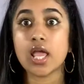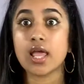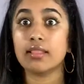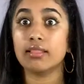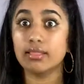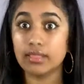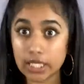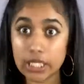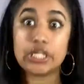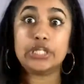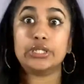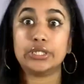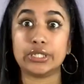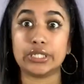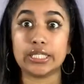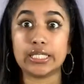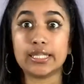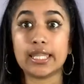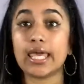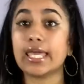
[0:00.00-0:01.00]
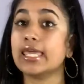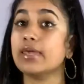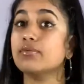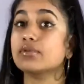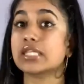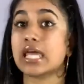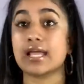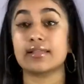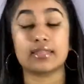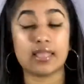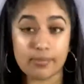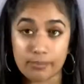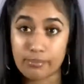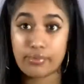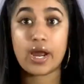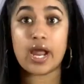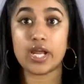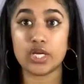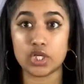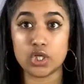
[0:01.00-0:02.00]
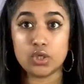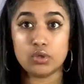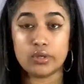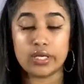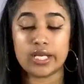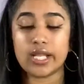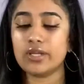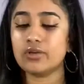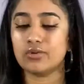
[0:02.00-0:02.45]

literally like he was acting brand new and i